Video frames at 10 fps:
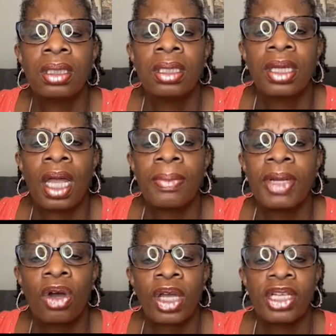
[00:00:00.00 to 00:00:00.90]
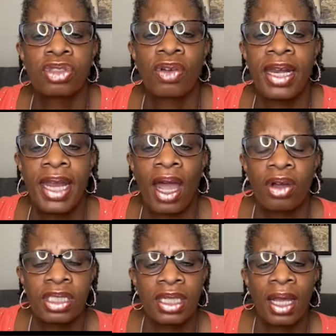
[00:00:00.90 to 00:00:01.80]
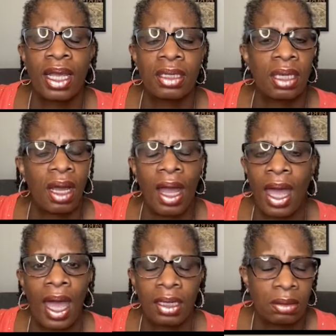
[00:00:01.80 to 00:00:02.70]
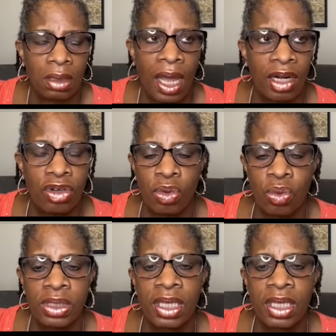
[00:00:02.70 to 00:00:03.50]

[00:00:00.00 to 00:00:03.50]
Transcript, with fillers: Now let me. Okay, try now, because I, I, I, I don't know what